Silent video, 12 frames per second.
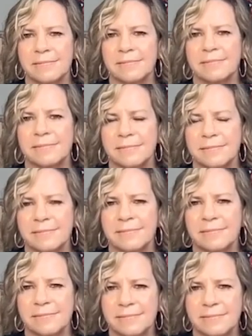
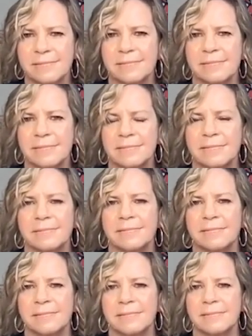
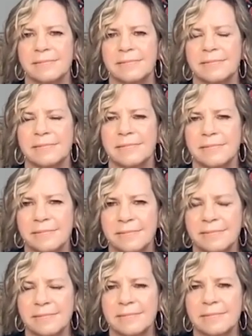
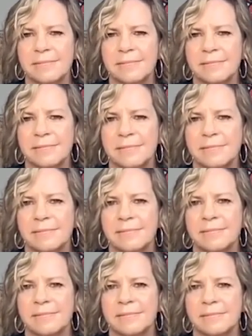
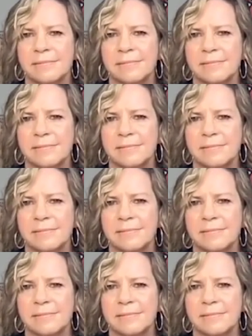[no speech]